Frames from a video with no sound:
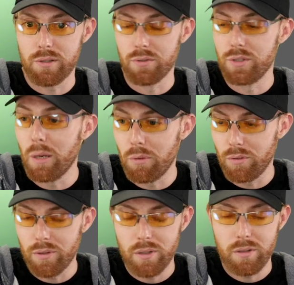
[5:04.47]
This will
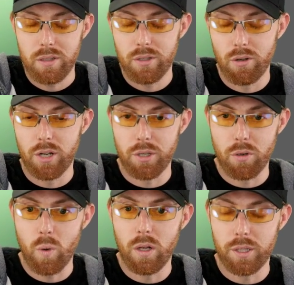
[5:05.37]
double your audio
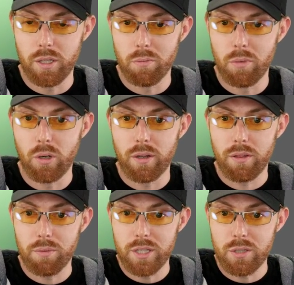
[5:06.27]
quality or more.
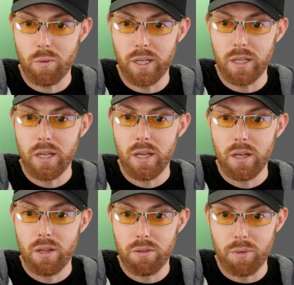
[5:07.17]
320,
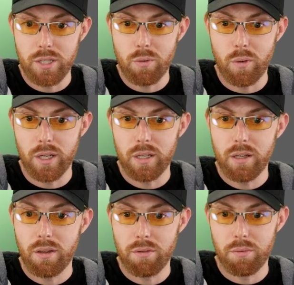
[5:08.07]
320,
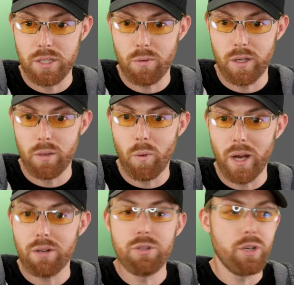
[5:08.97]
320.
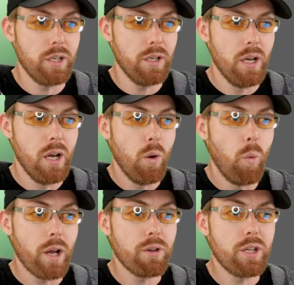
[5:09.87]
Why are you gonna
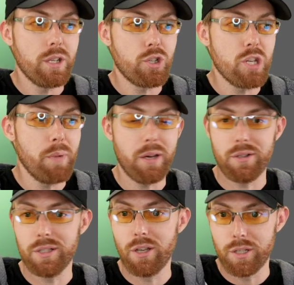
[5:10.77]
why are you gonna cheap out
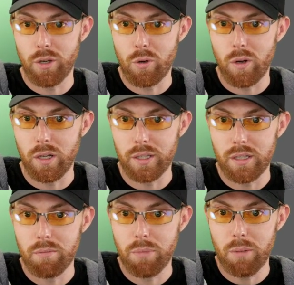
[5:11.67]
on the audio
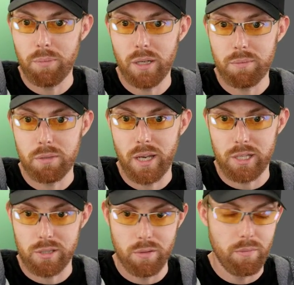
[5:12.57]
quality? Bump it up to
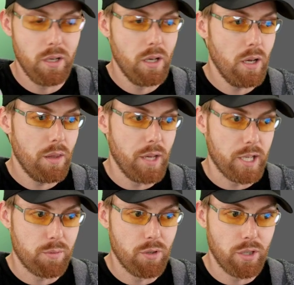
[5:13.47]
maximum
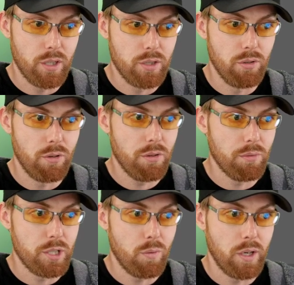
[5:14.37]
that's what you're going to do.
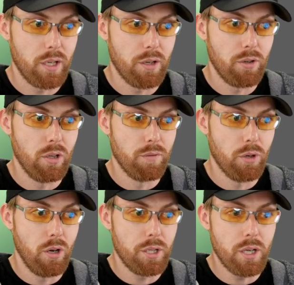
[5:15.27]
320 on all of
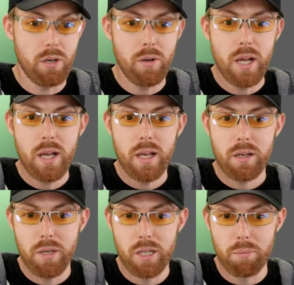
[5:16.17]
your audio.
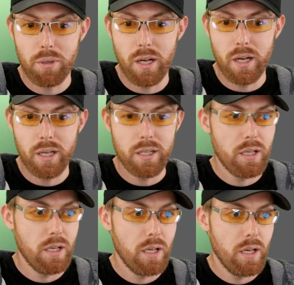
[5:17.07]
Hit apply.
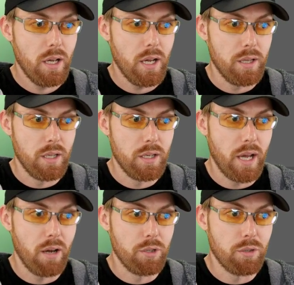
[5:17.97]
And then
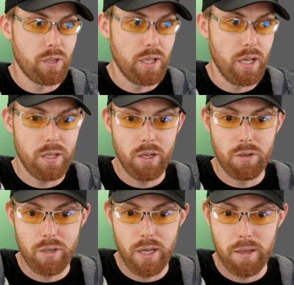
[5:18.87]
now you can hit
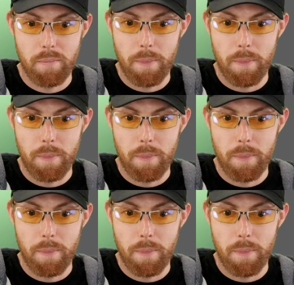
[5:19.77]
OK.